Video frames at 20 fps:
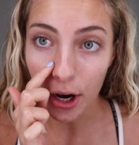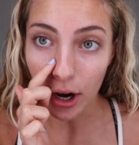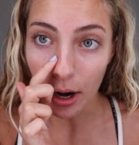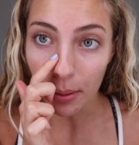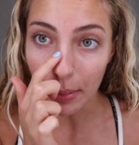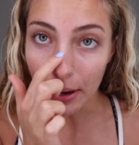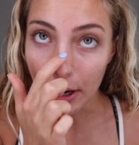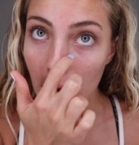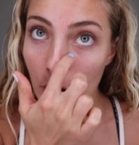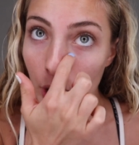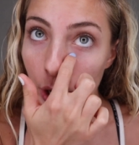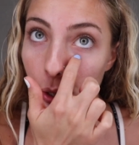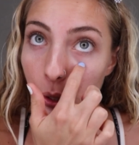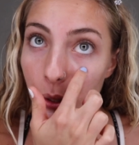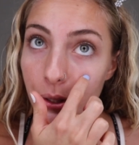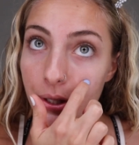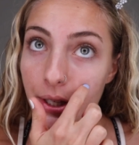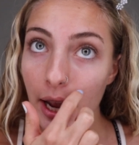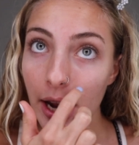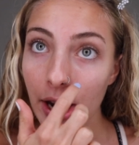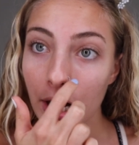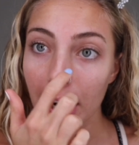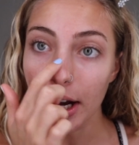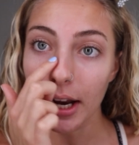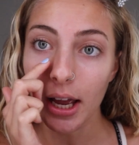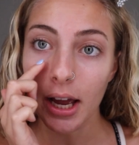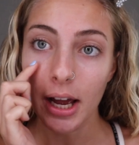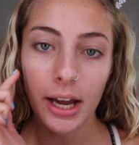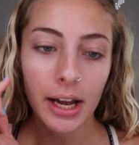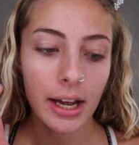around my nose
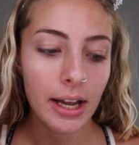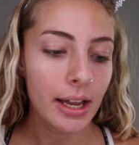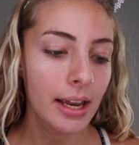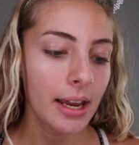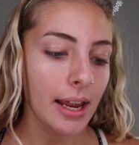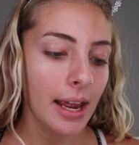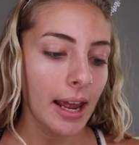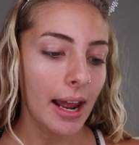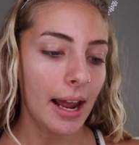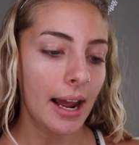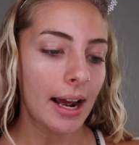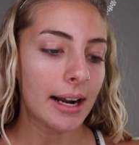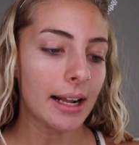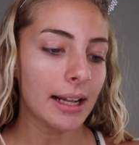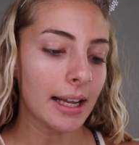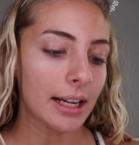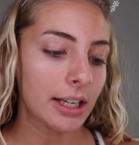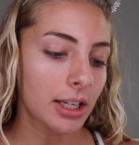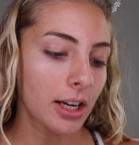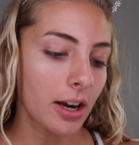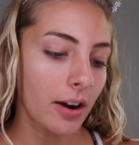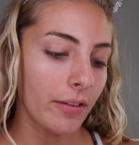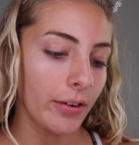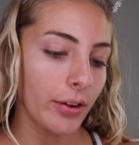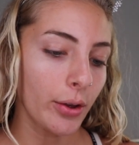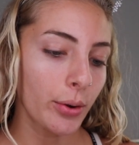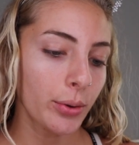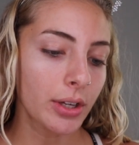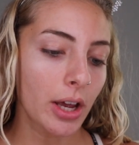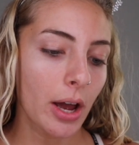area and I like to cover
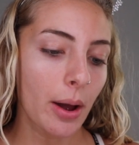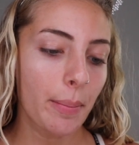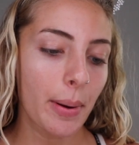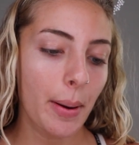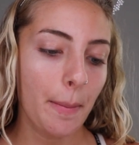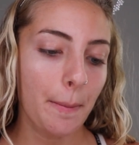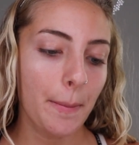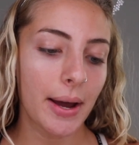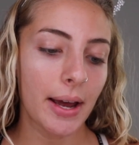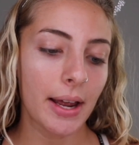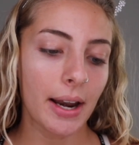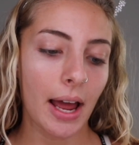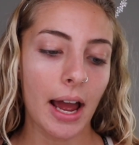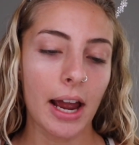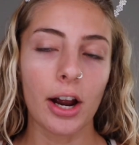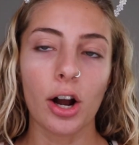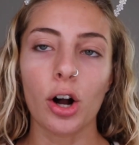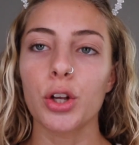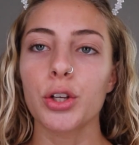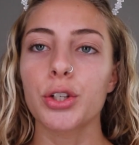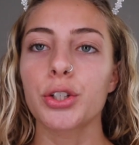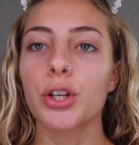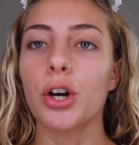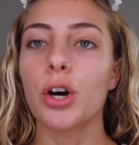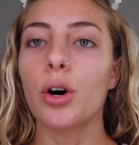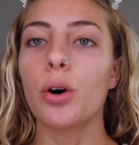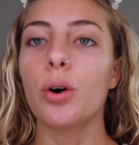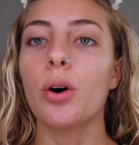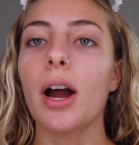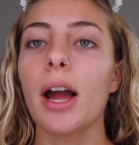those up, but I
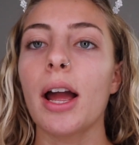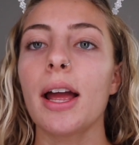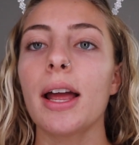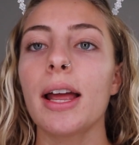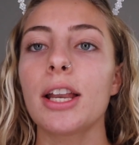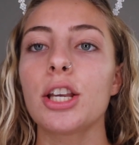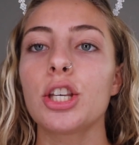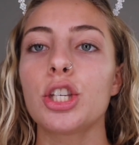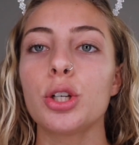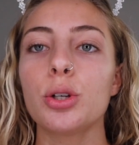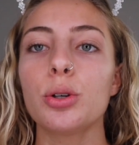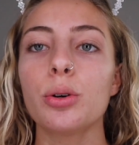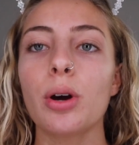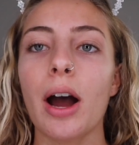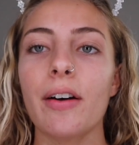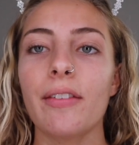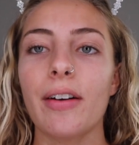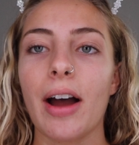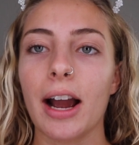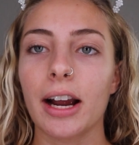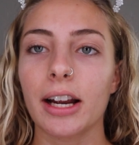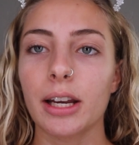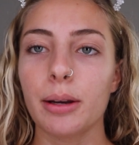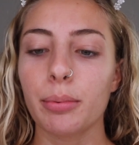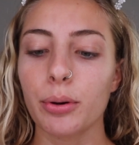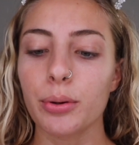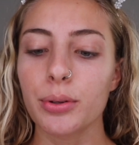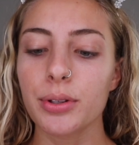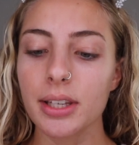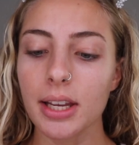also do have acne
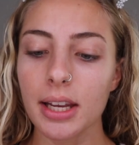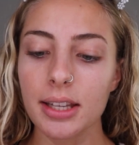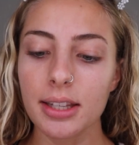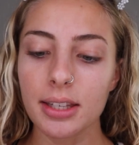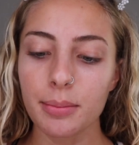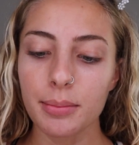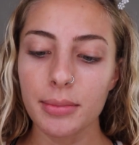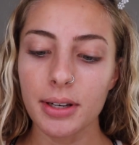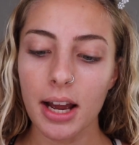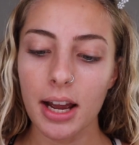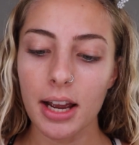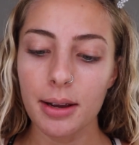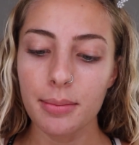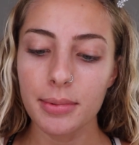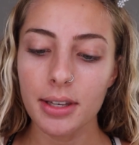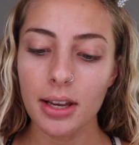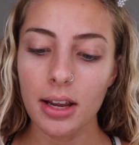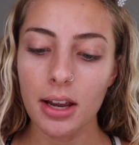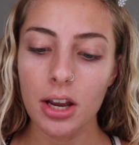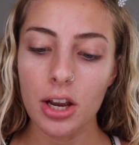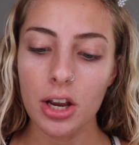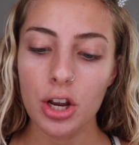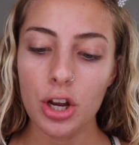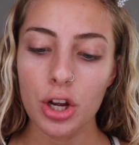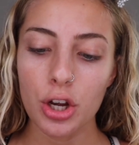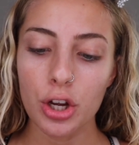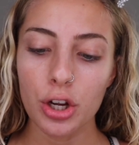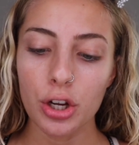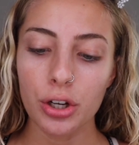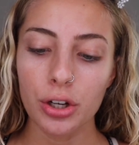prone skin sometimes.
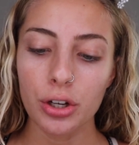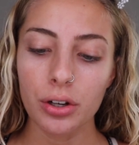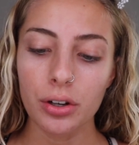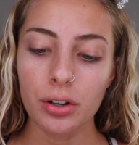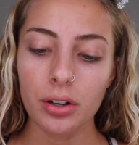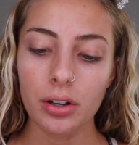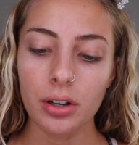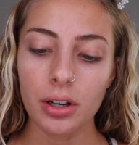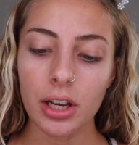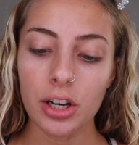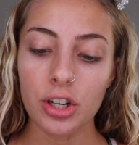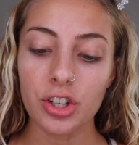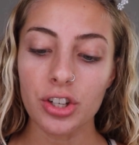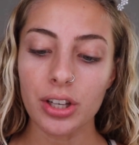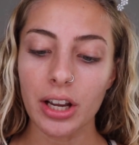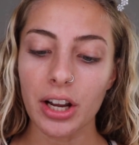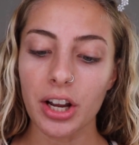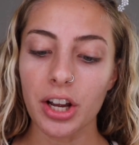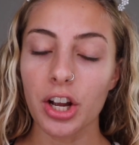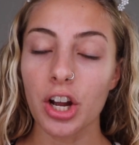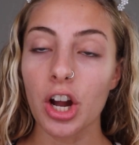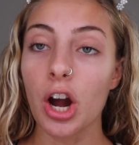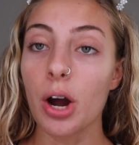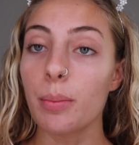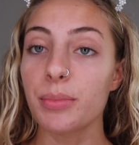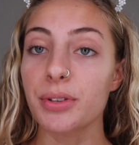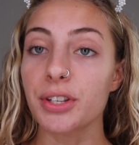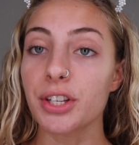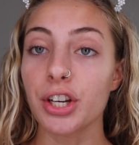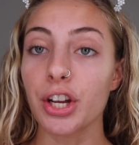It just like
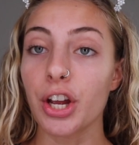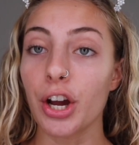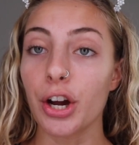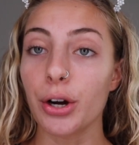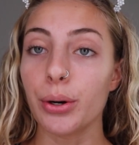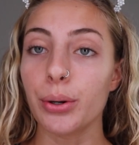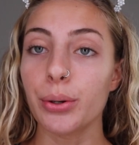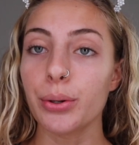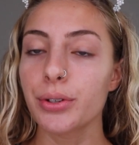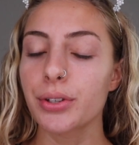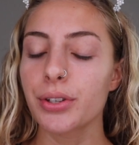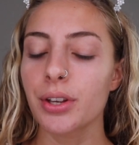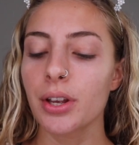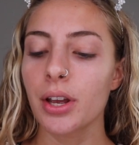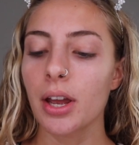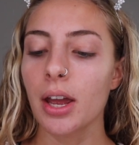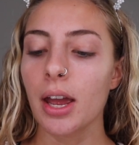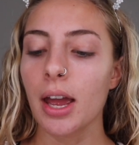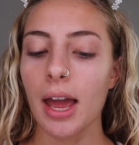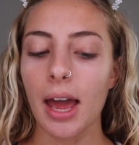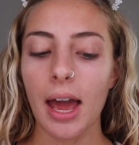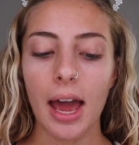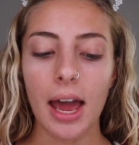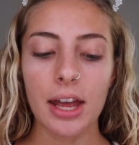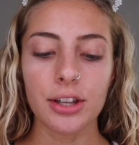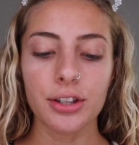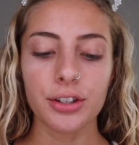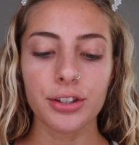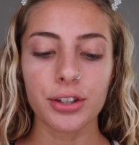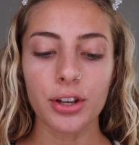comes and goes,
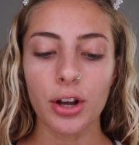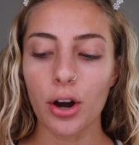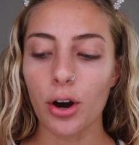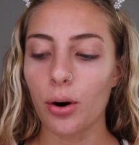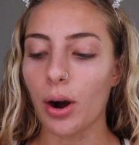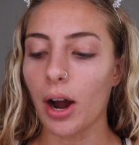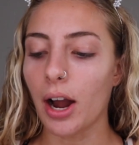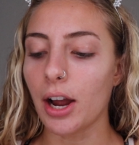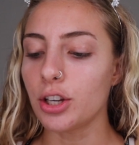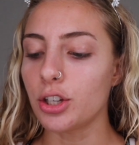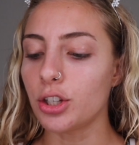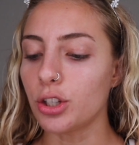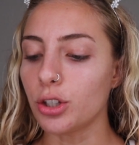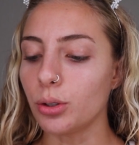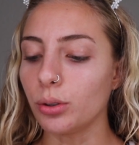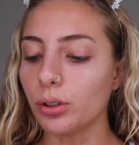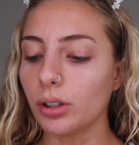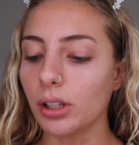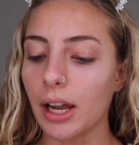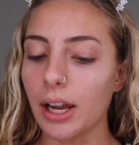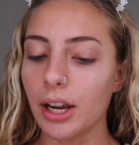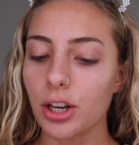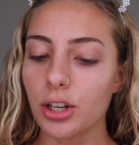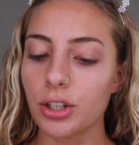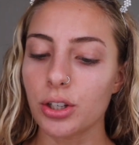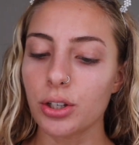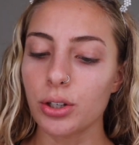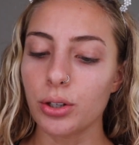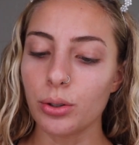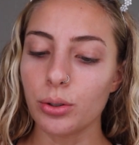and so I do like
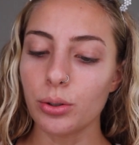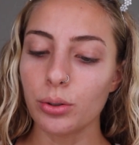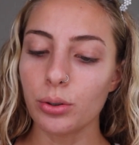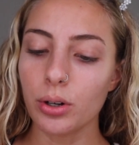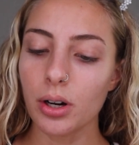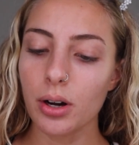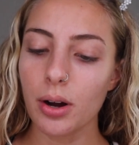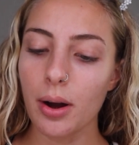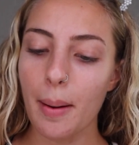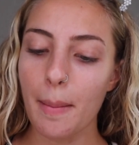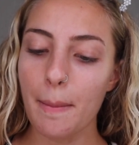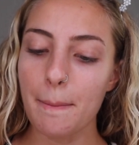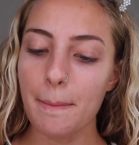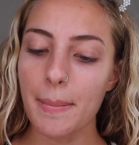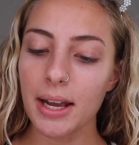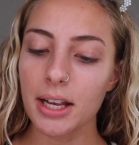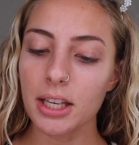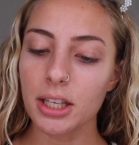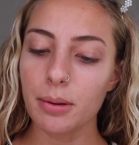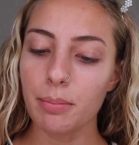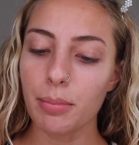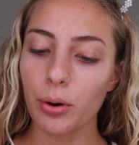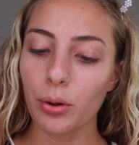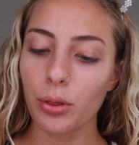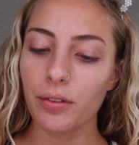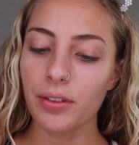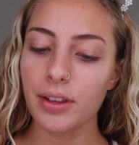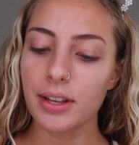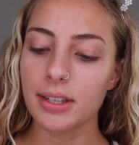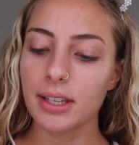to mix
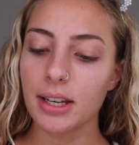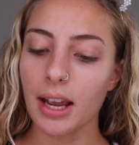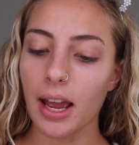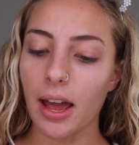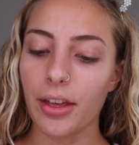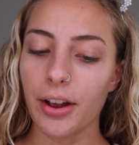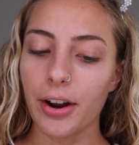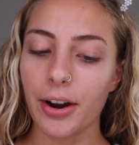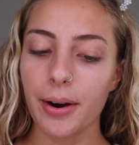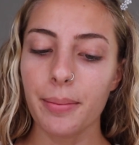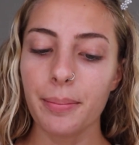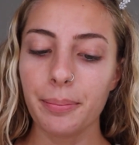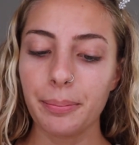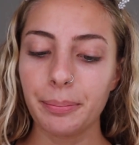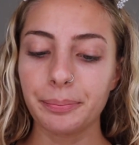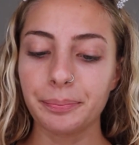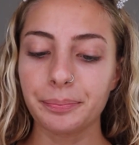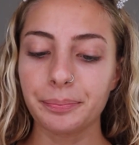both of these together